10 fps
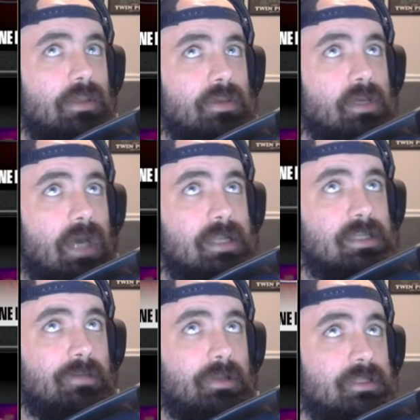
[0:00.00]
You could kind of
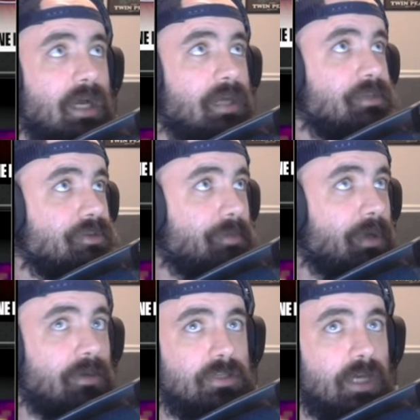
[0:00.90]
tell by the tattoos.
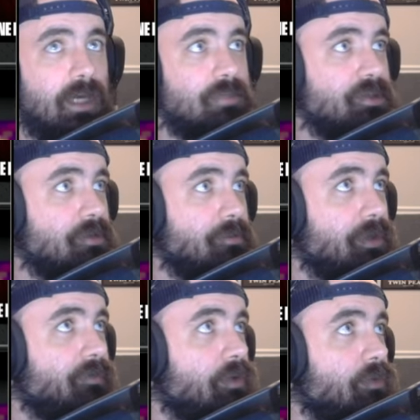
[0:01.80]
Apologize, Mr.
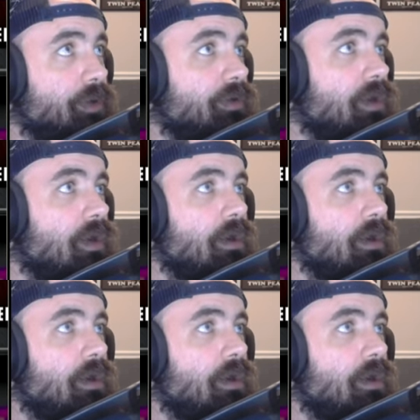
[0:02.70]
Bird, if you're real.